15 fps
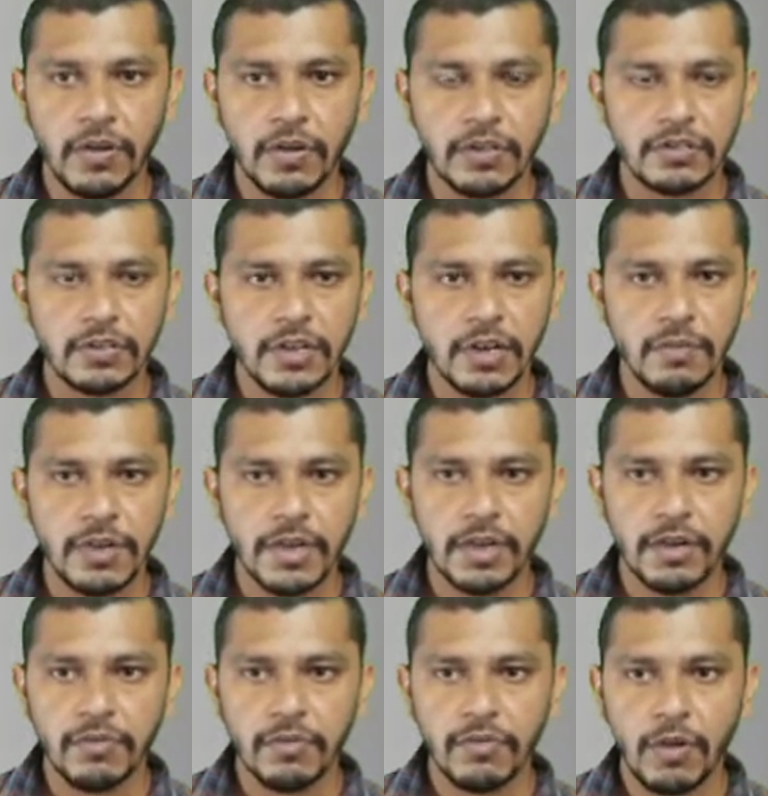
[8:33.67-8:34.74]
horizontal plane
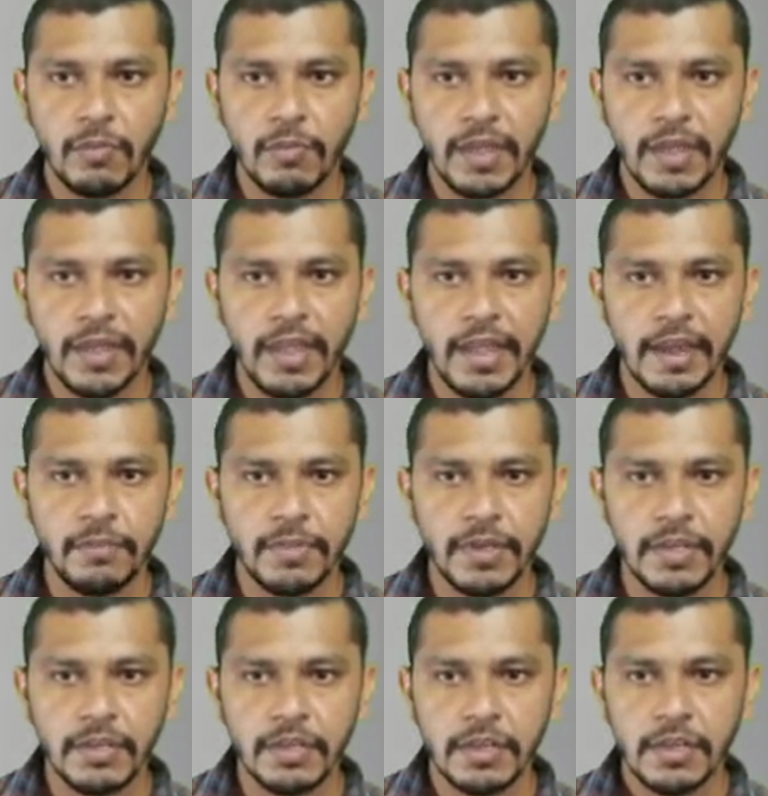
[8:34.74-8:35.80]
from A and B.